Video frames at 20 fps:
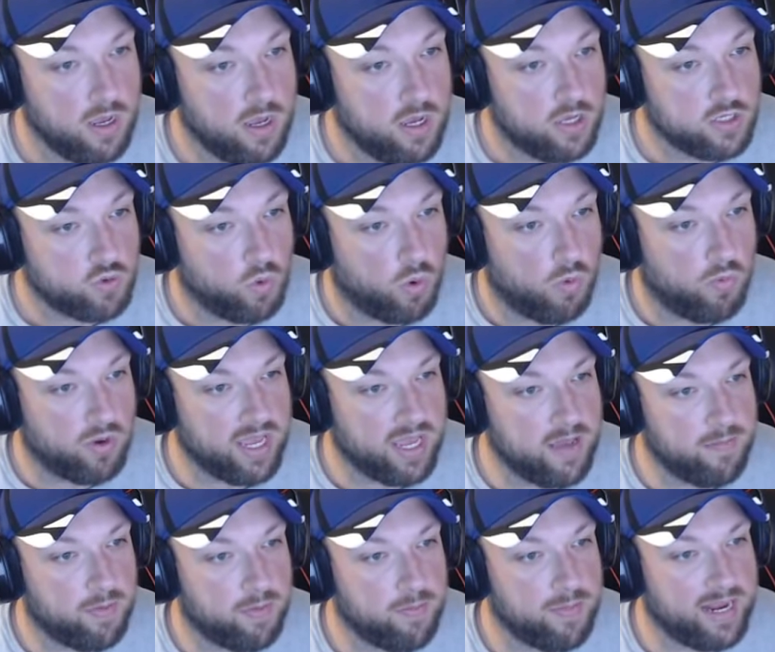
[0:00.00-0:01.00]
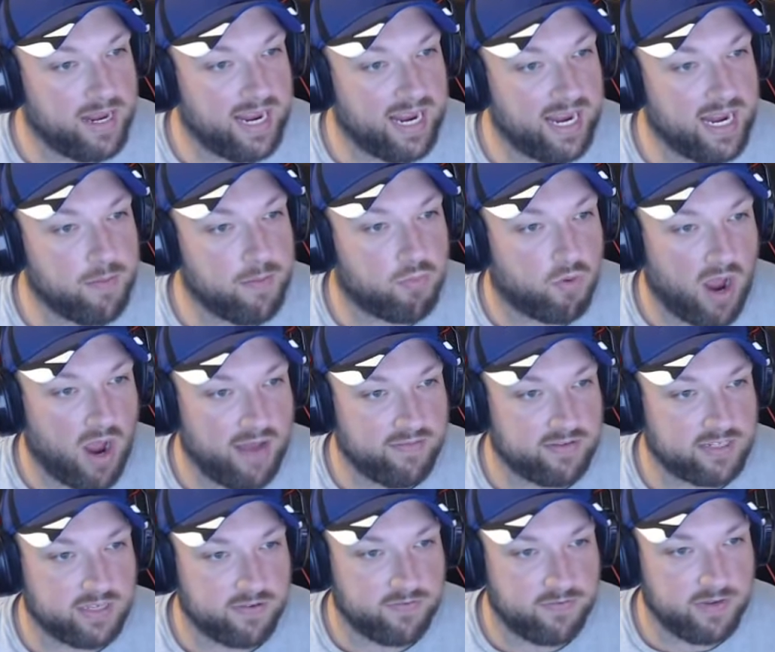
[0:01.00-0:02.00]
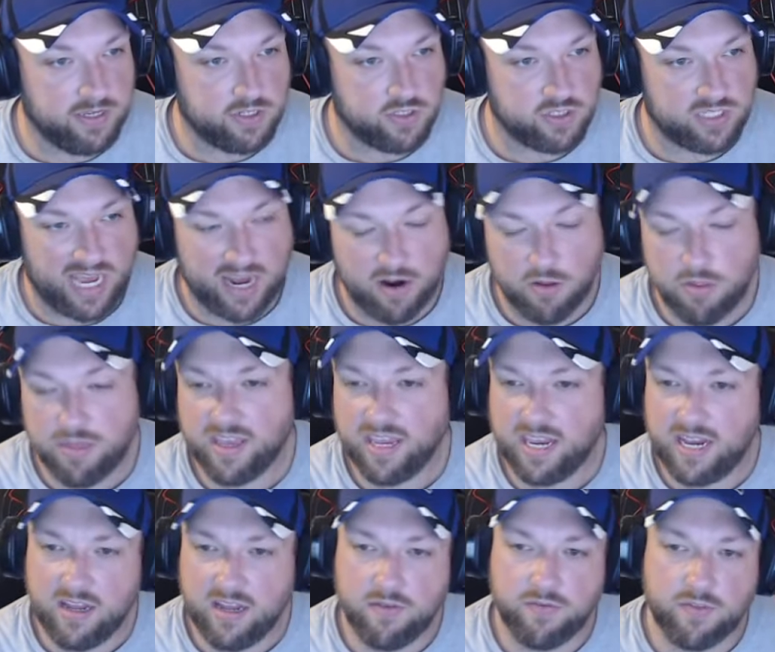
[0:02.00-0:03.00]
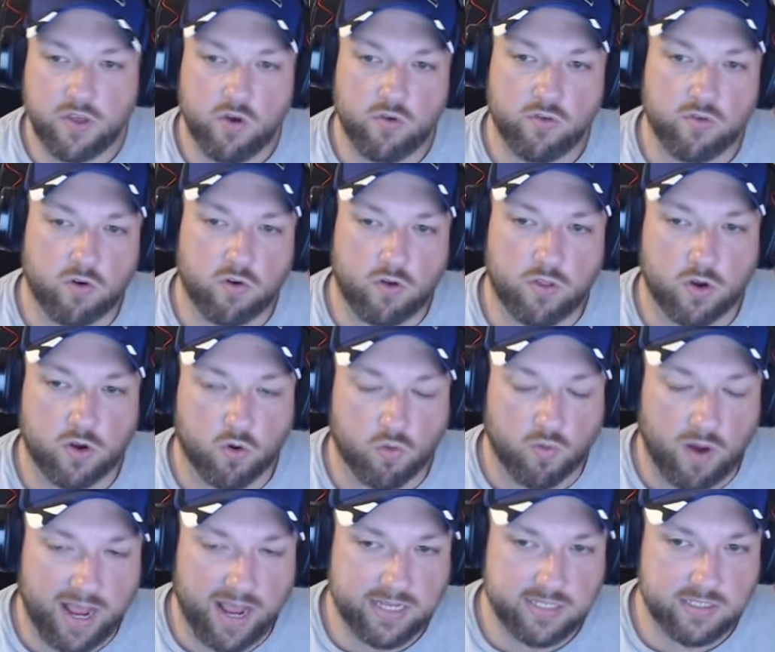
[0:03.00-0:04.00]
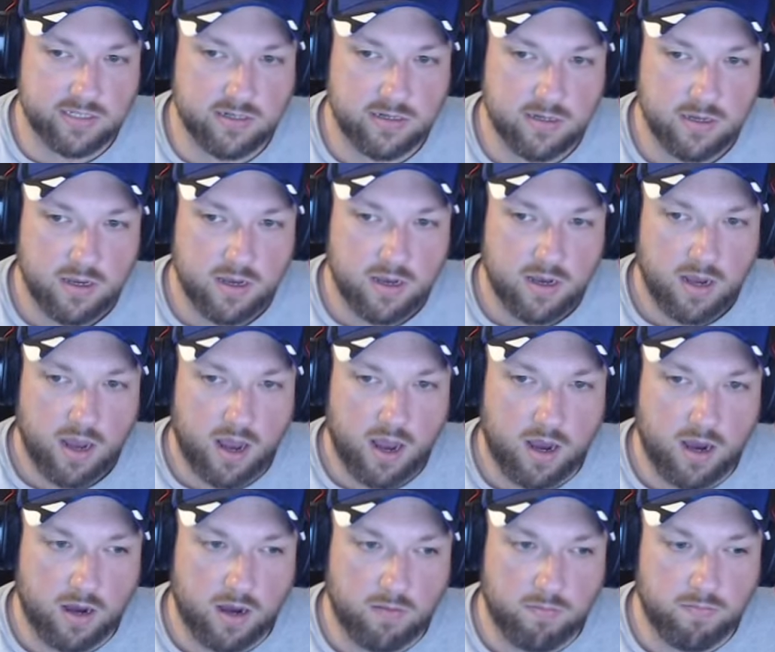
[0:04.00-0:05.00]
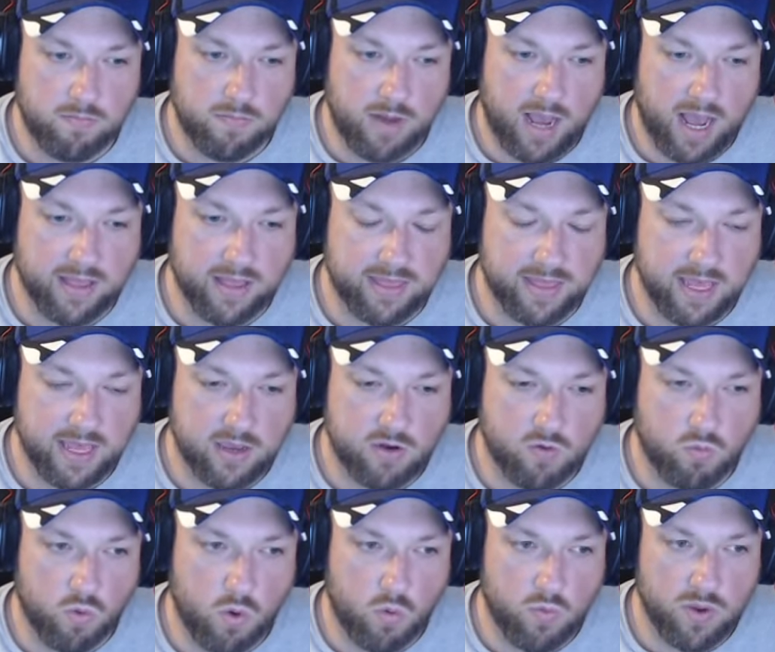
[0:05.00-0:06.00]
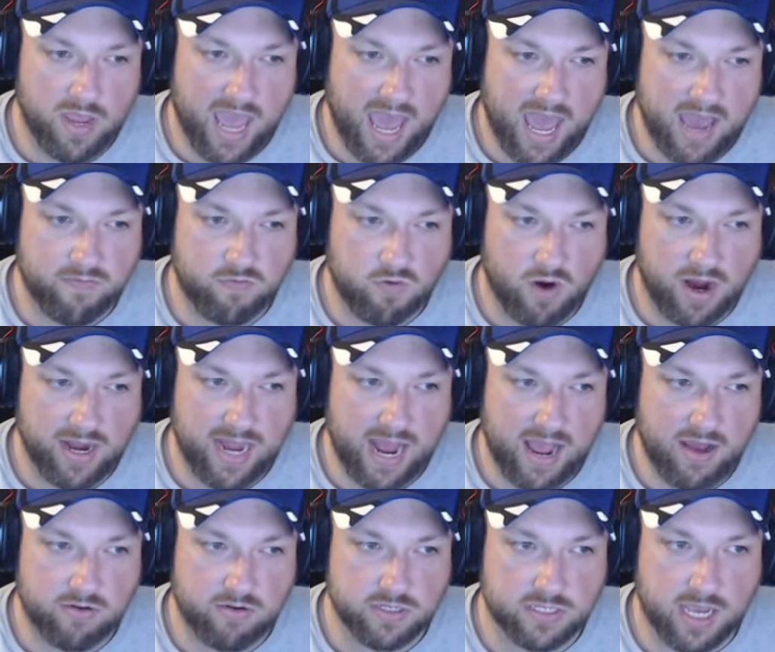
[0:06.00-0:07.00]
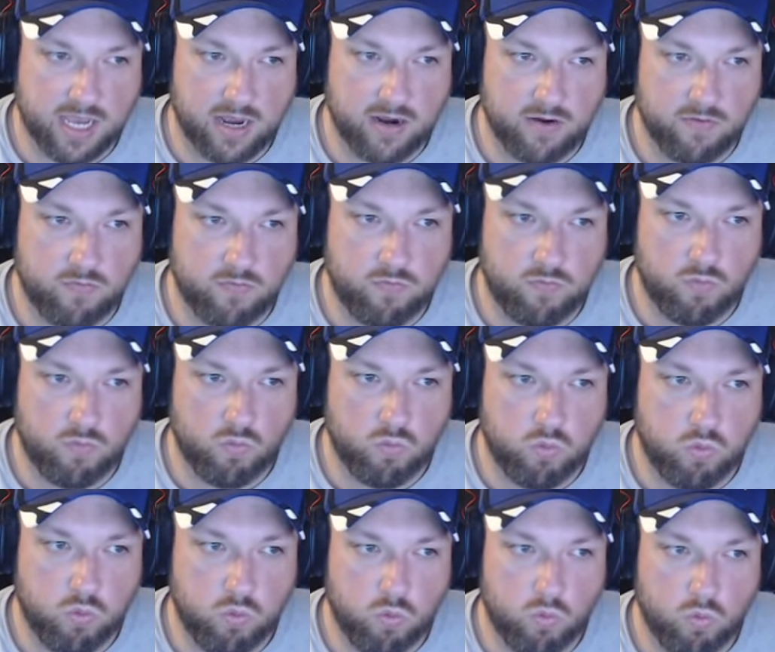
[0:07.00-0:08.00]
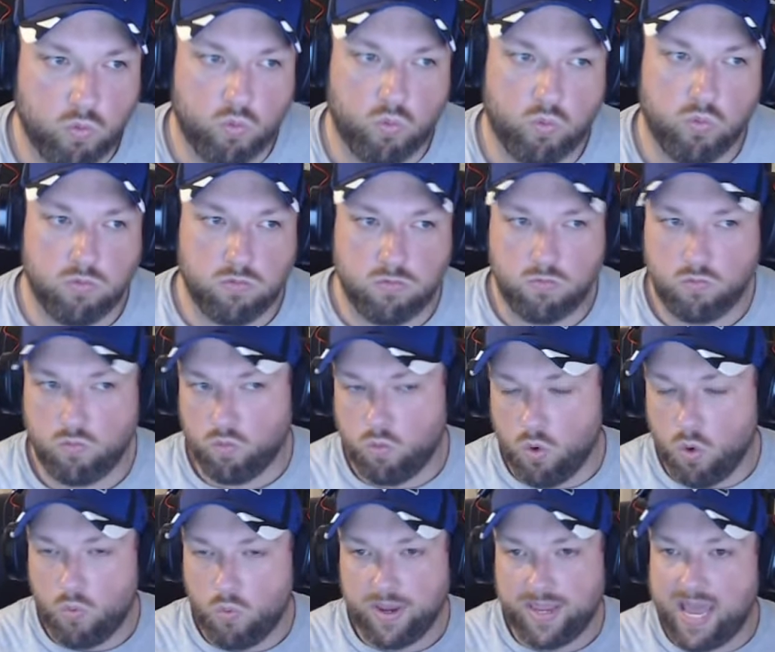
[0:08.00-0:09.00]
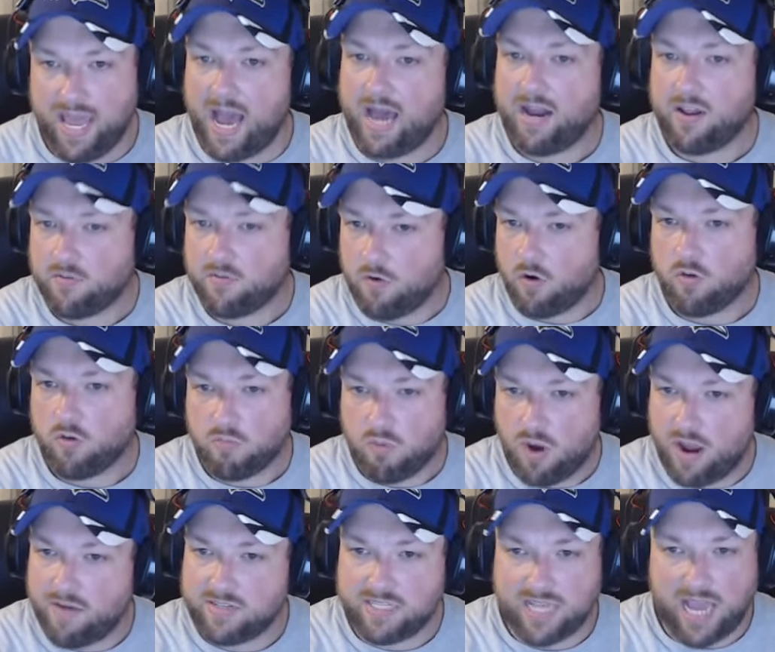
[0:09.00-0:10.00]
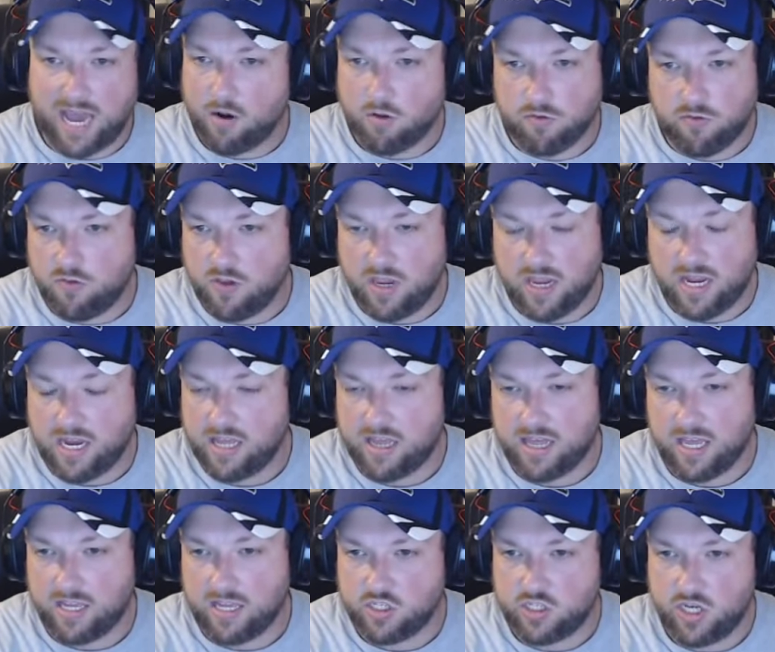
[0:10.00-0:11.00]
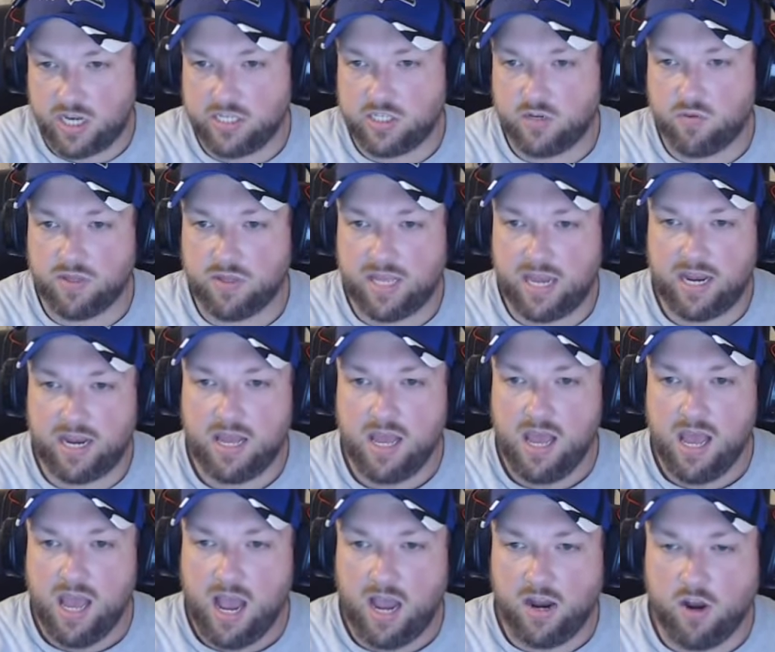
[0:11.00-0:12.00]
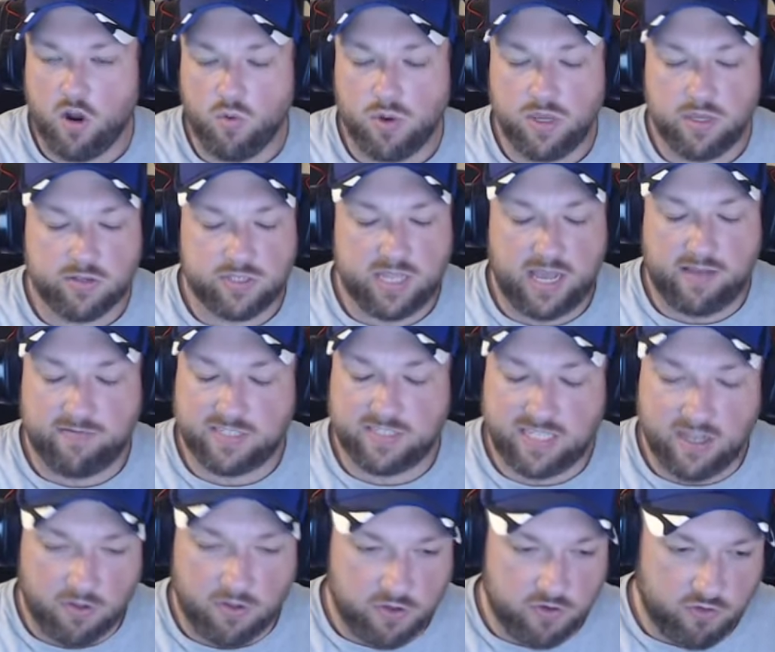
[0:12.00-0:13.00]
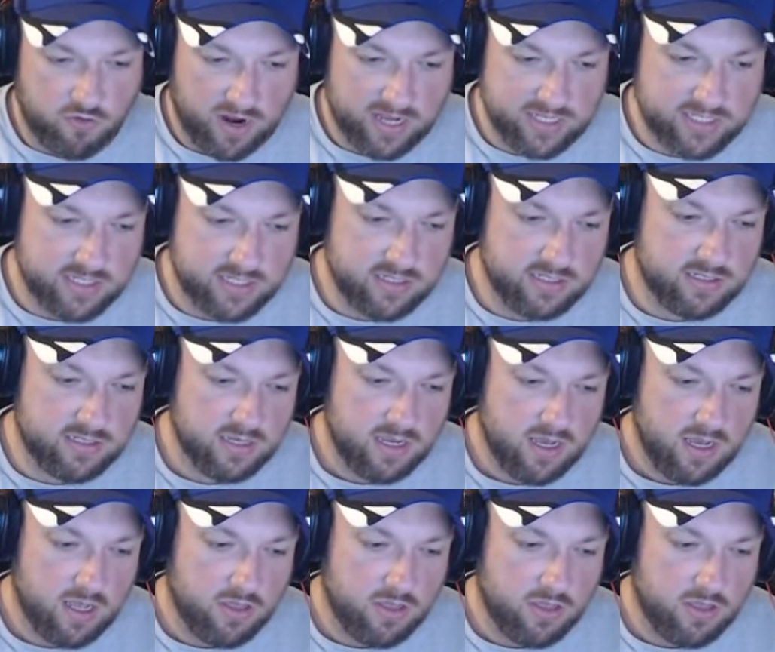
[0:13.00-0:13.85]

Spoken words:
So will we implement any privacy features? I don't think any of those are on the horizon. I think what we have right now is kind of what we got as far as privacy. I don't see anything changing with that. I know we used to have stealth addresses.